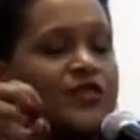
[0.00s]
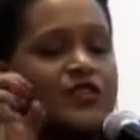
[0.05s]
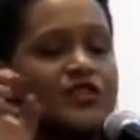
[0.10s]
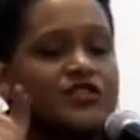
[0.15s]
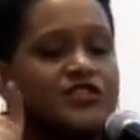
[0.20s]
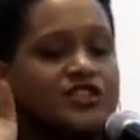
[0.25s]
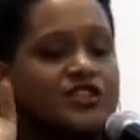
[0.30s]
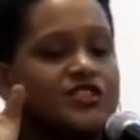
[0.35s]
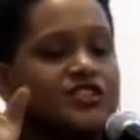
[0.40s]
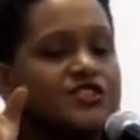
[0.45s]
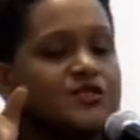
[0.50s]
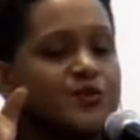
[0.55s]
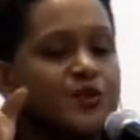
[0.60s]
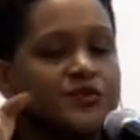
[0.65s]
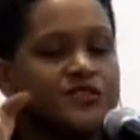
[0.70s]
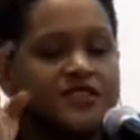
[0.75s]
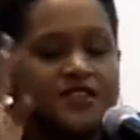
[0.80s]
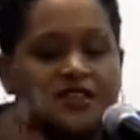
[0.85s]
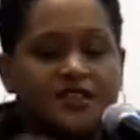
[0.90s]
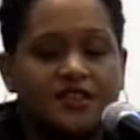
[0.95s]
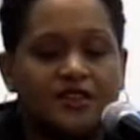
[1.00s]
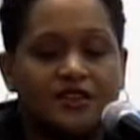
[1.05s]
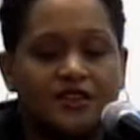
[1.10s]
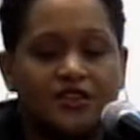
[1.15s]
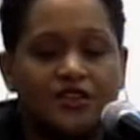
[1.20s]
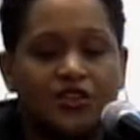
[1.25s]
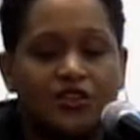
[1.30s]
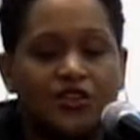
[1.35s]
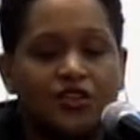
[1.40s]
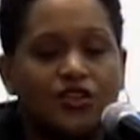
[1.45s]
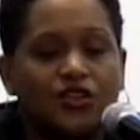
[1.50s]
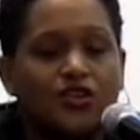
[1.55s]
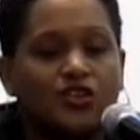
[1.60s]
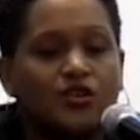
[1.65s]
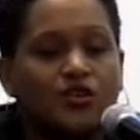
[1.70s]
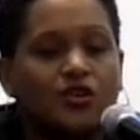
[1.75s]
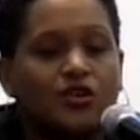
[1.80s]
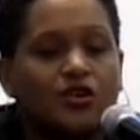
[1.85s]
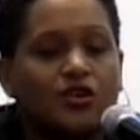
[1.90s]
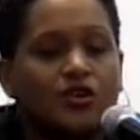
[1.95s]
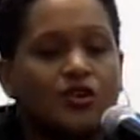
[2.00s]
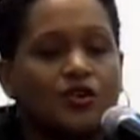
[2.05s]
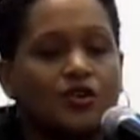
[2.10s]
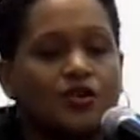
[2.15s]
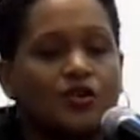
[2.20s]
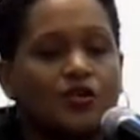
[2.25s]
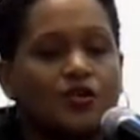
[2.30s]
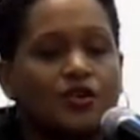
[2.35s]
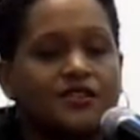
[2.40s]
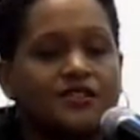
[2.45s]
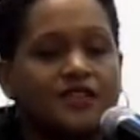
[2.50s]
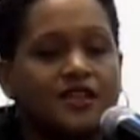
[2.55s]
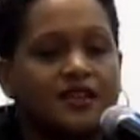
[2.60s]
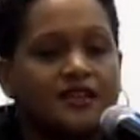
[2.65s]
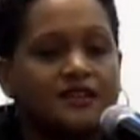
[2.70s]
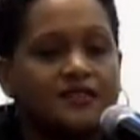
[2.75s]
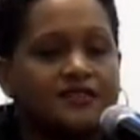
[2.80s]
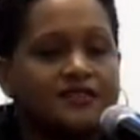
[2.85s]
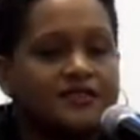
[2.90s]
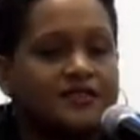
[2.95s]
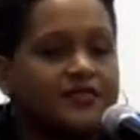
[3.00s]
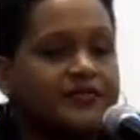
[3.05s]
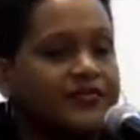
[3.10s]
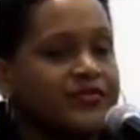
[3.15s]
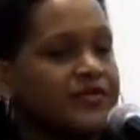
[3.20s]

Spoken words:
So you're just putting in your core text.